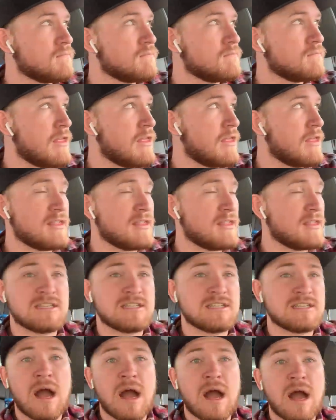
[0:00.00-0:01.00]
I think that's
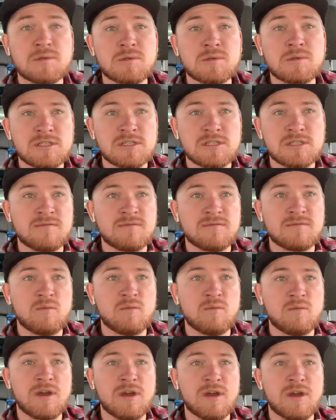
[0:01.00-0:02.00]
an optimistic
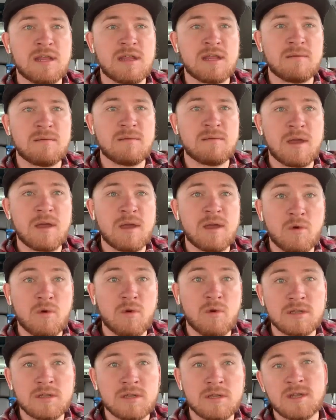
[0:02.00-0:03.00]
viewpoint, and it might
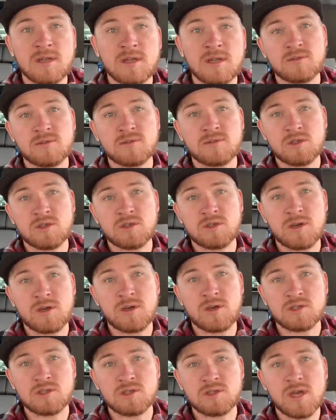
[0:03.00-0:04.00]
work in several
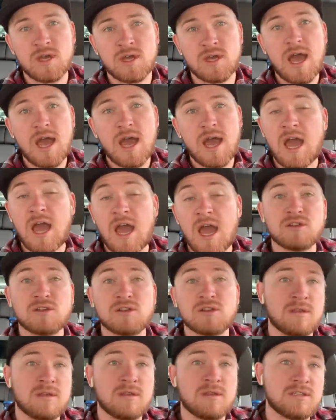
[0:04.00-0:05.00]
situations. I
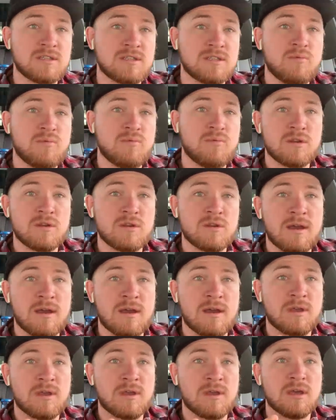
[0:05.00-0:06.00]
also think it's important that
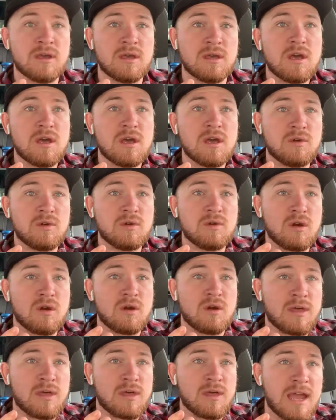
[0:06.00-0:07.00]
we
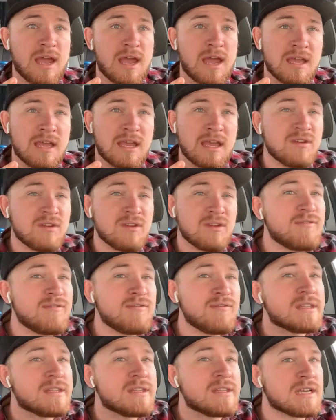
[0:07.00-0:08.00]
know that even if
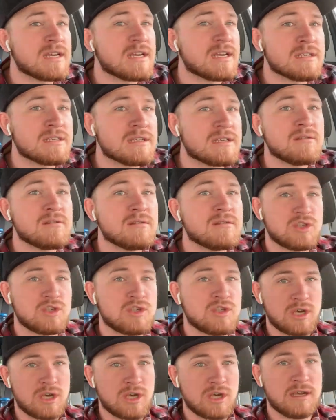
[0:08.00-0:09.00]
it doesn't
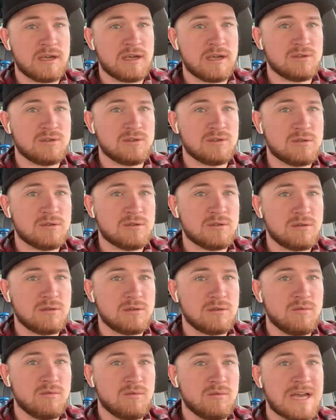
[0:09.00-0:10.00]
change
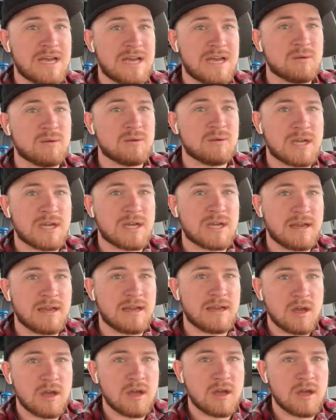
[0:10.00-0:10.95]
what's outside,